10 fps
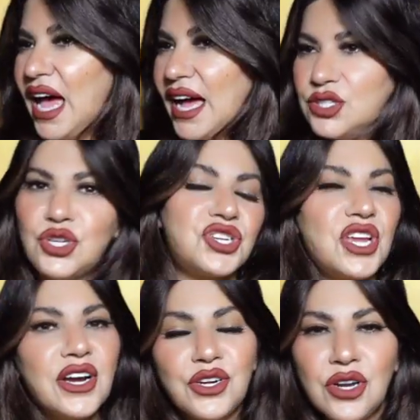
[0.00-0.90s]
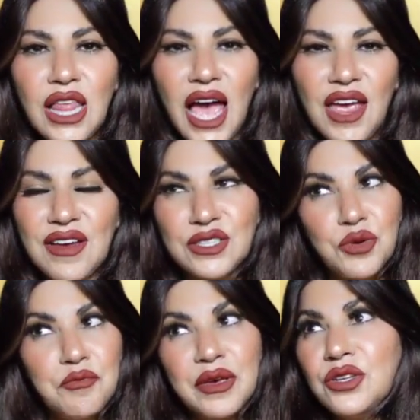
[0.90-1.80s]
and to share your life and to
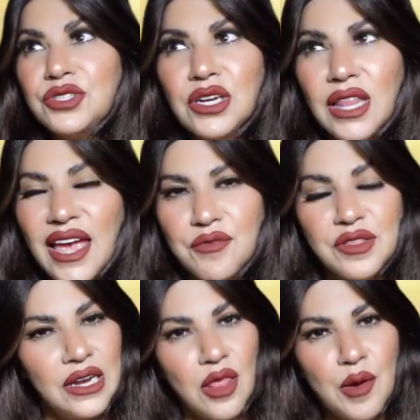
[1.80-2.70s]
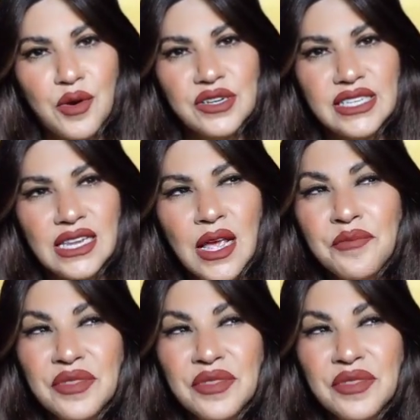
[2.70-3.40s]
build your life with another person,